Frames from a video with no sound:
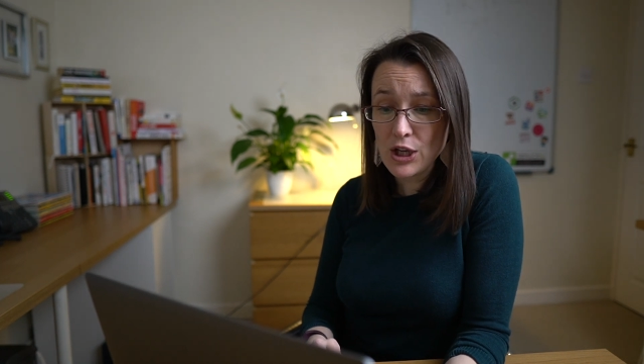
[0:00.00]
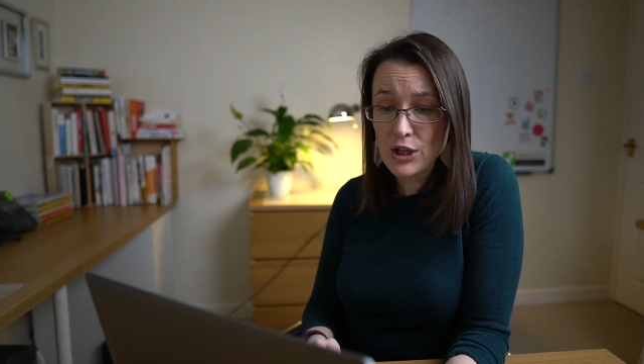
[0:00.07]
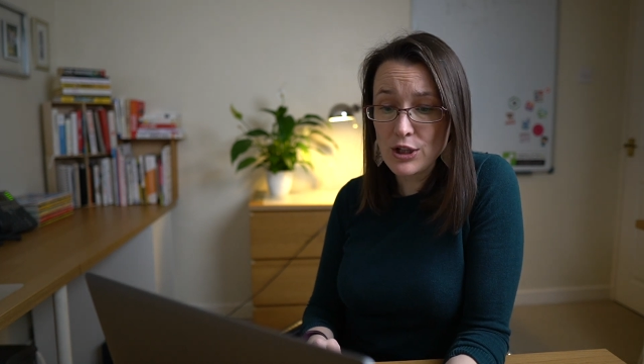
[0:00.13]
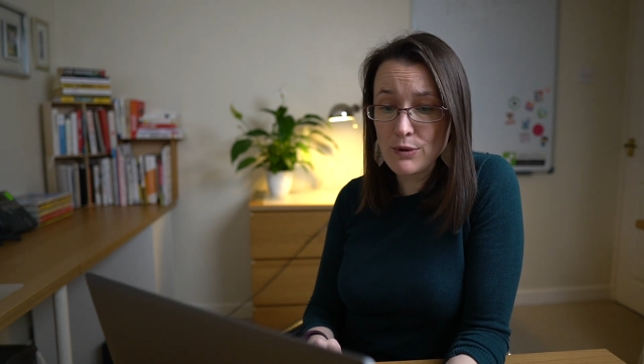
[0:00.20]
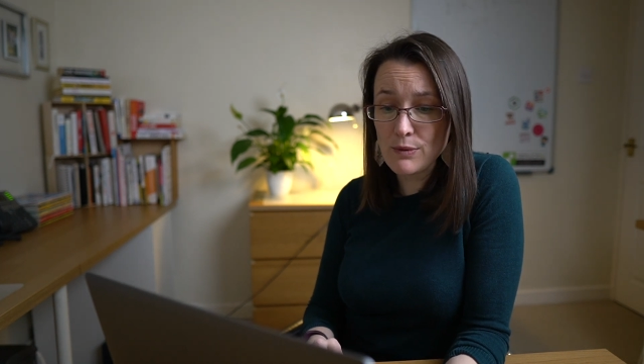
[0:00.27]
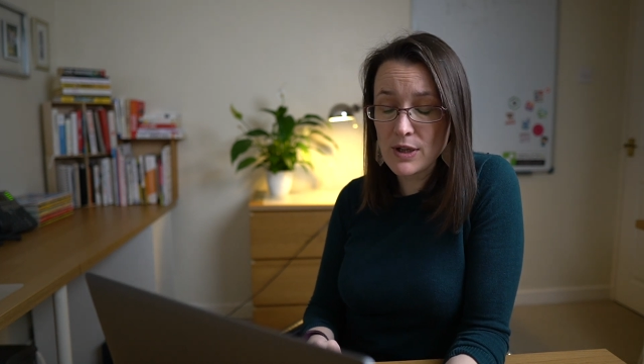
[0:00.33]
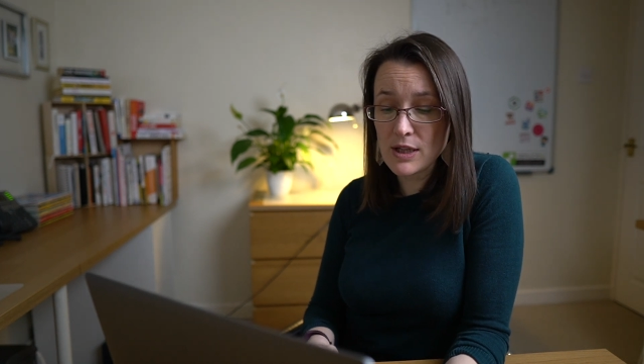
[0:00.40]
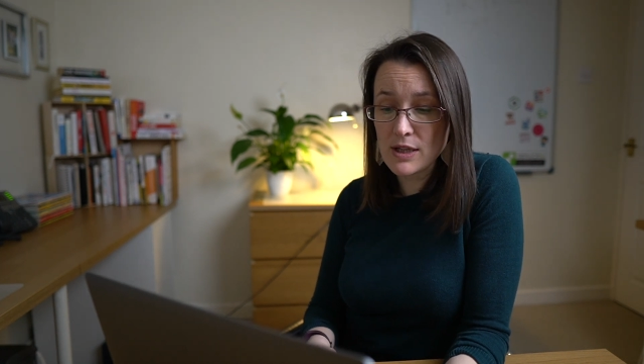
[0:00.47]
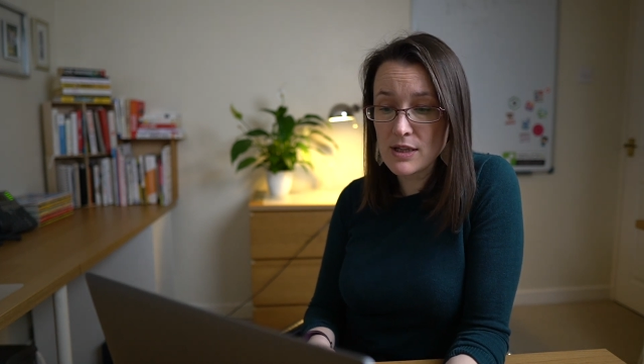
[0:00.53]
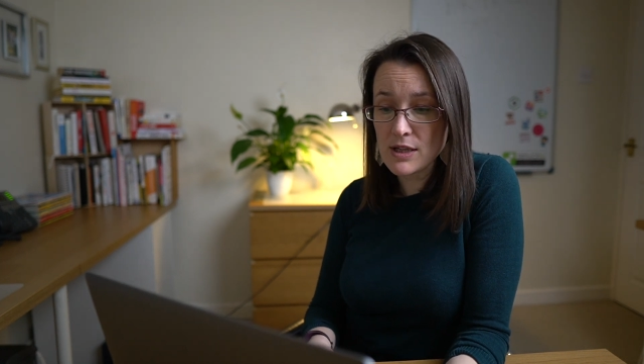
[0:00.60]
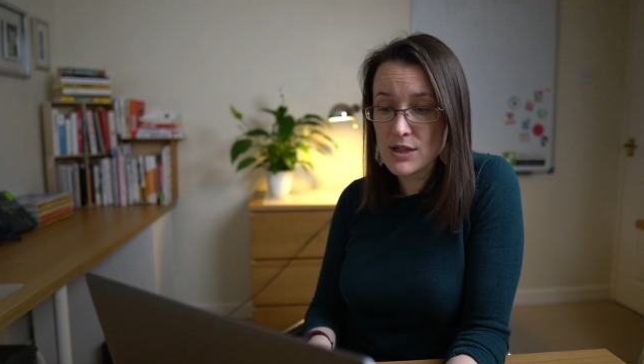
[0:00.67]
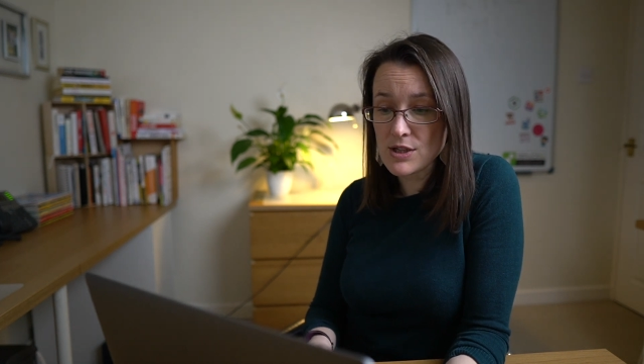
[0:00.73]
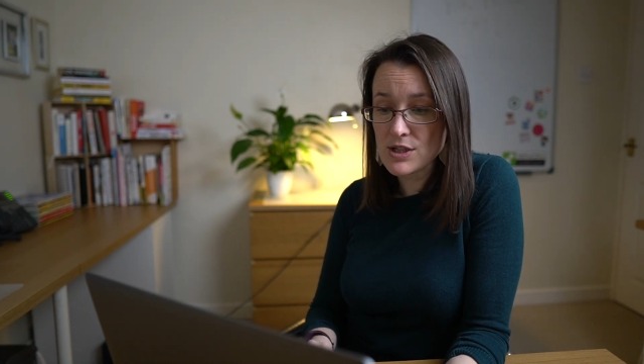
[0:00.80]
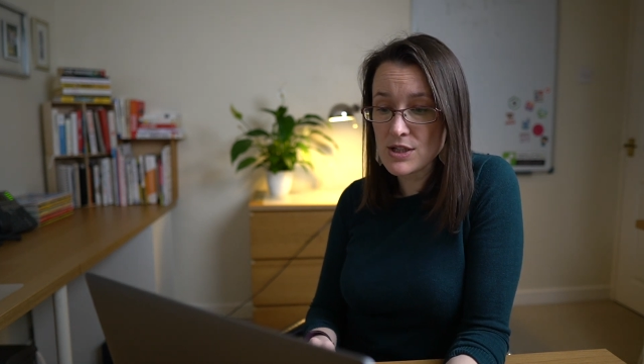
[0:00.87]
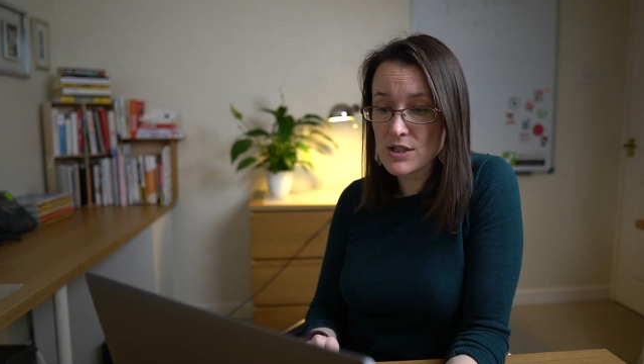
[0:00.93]
You can
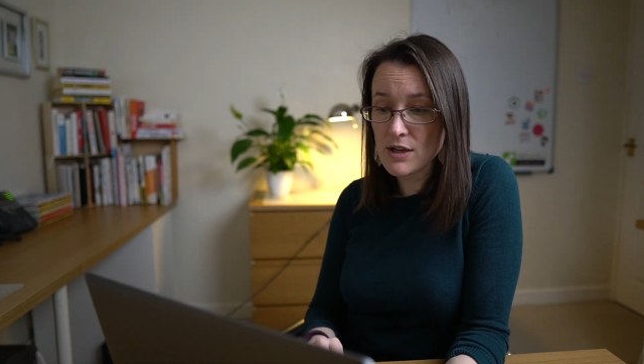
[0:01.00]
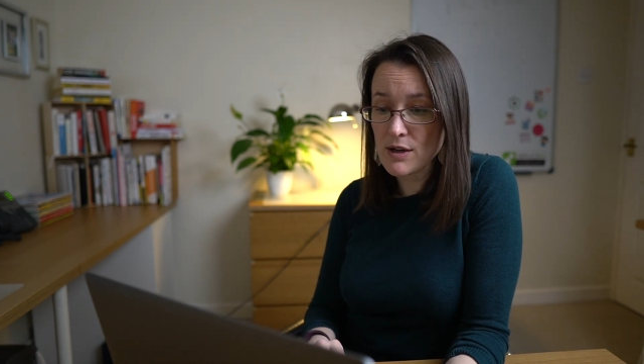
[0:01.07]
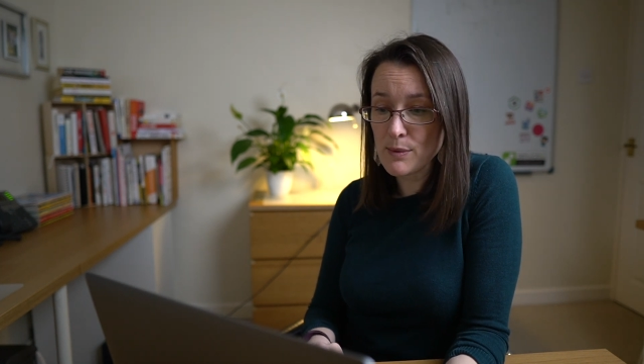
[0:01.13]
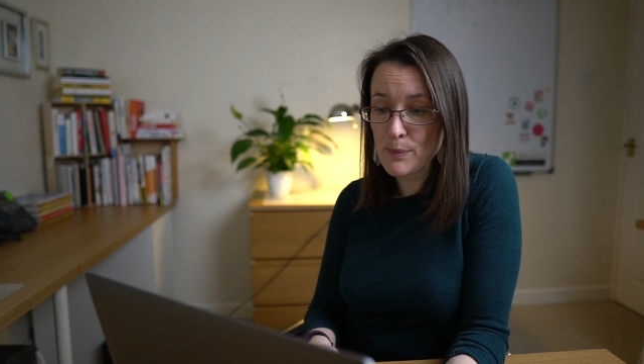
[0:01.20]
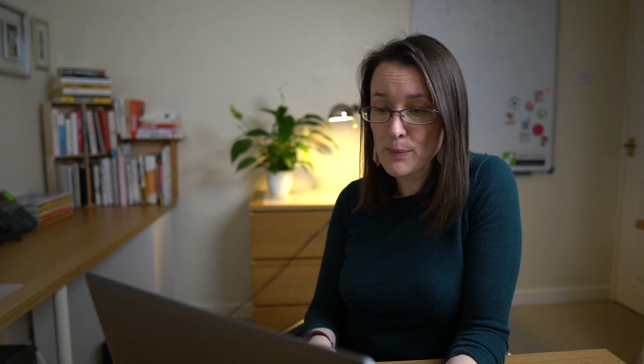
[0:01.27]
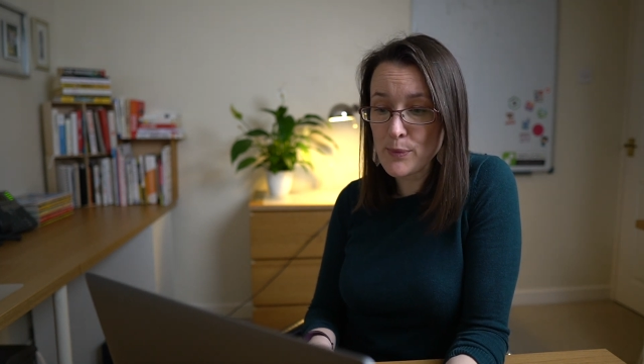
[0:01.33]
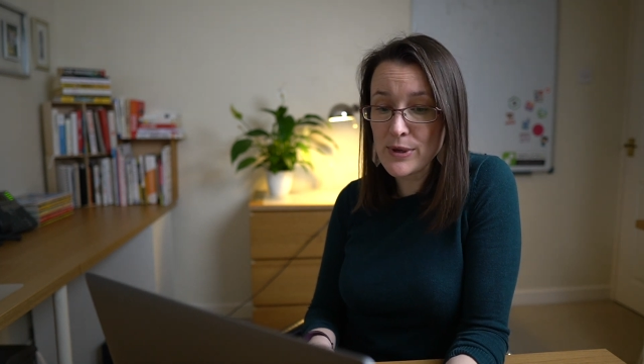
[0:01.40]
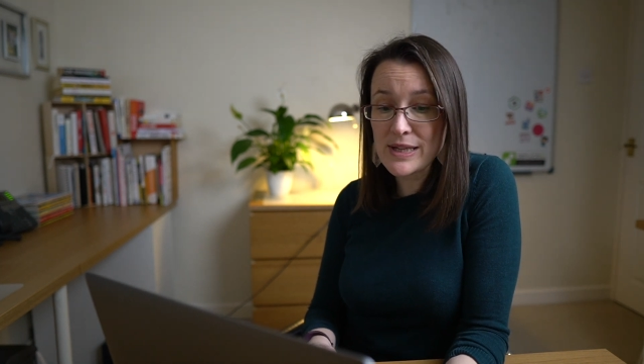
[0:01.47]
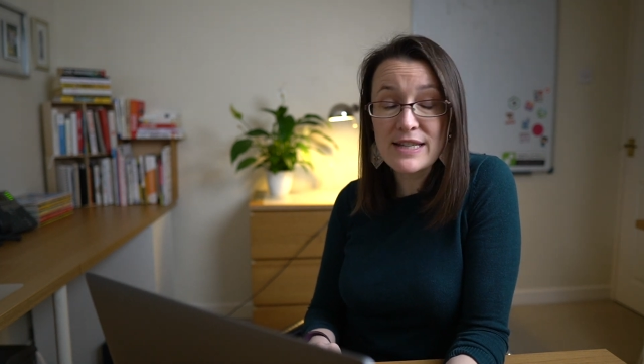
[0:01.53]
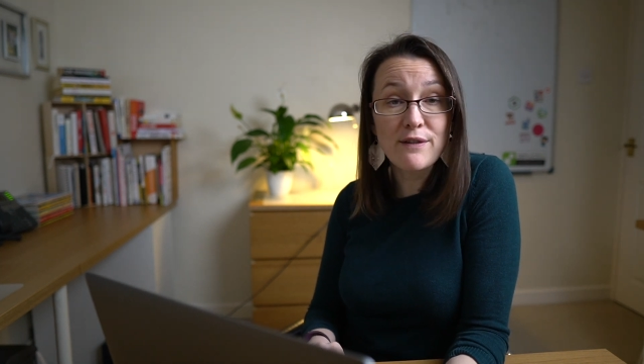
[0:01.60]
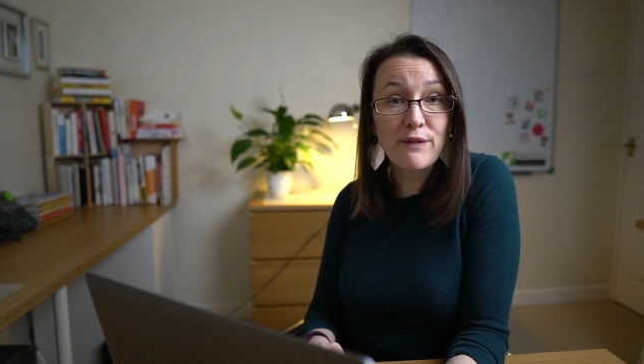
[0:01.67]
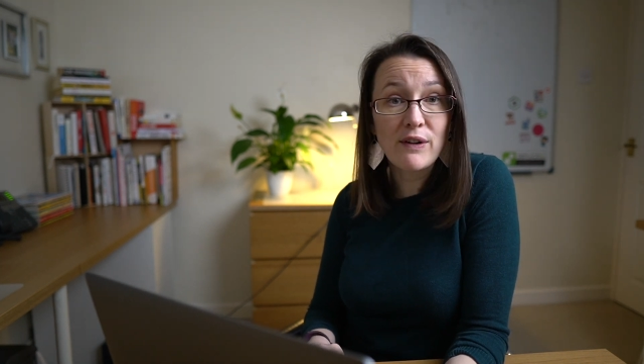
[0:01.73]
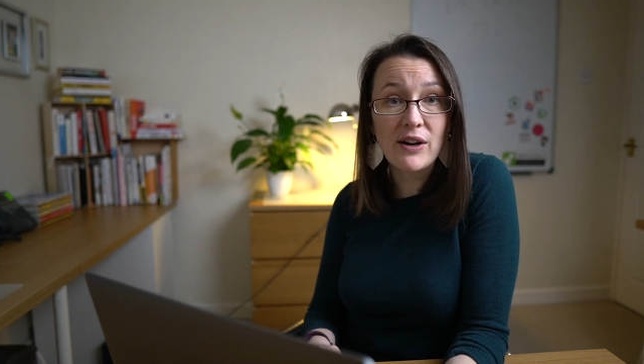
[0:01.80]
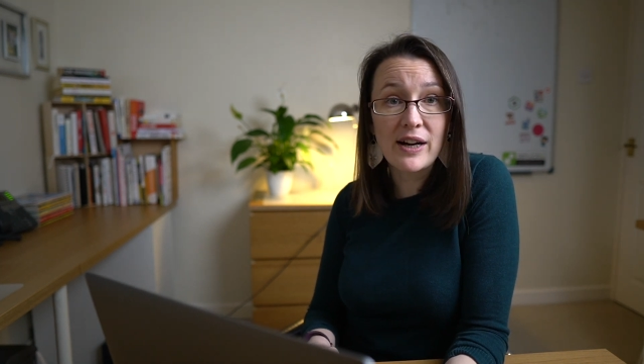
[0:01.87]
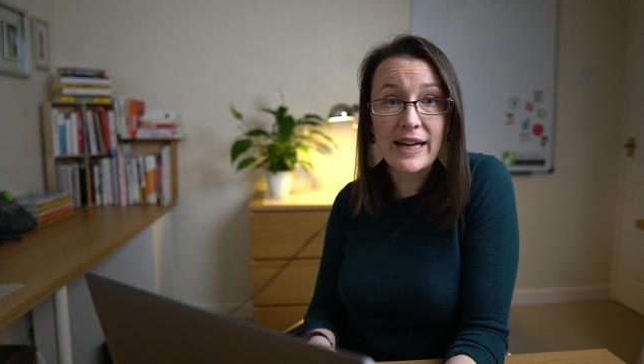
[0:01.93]
start
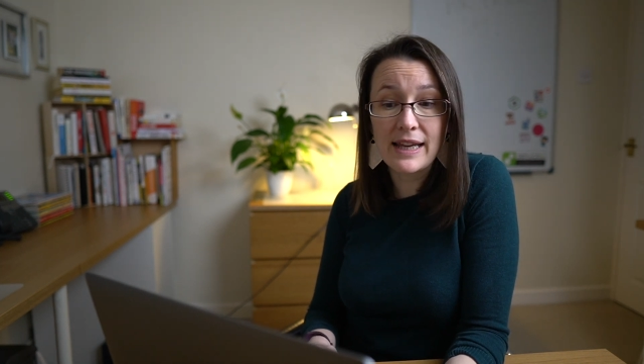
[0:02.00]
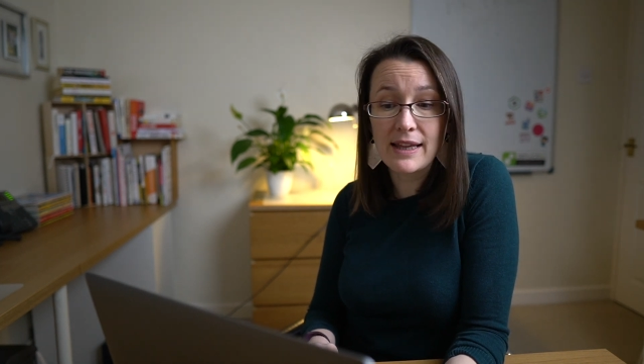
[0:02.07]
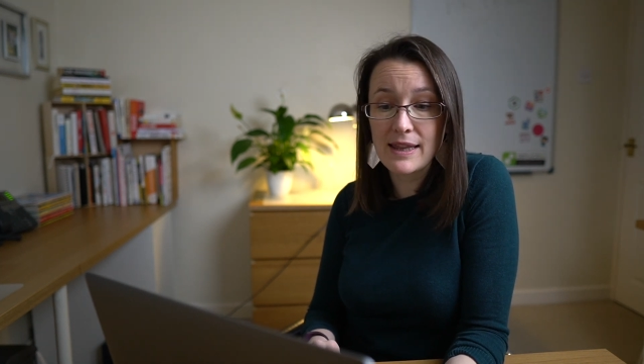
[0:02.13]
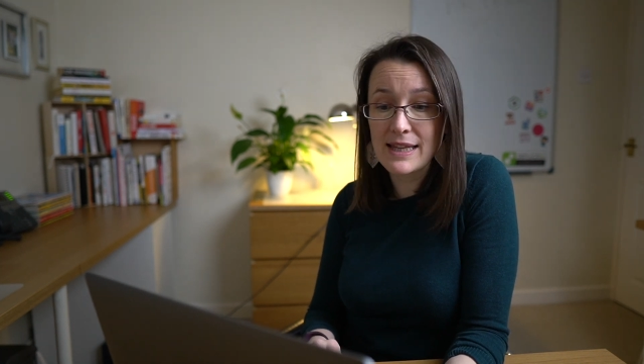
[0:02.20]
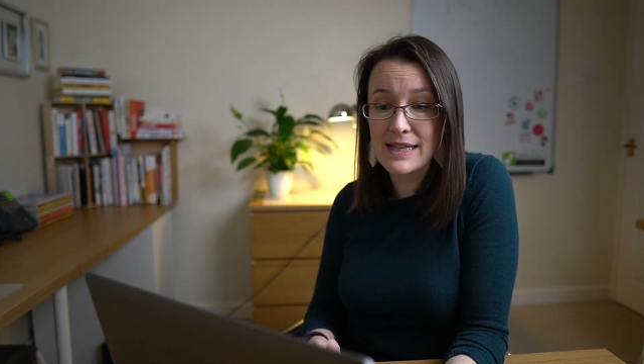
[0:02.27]
prettifying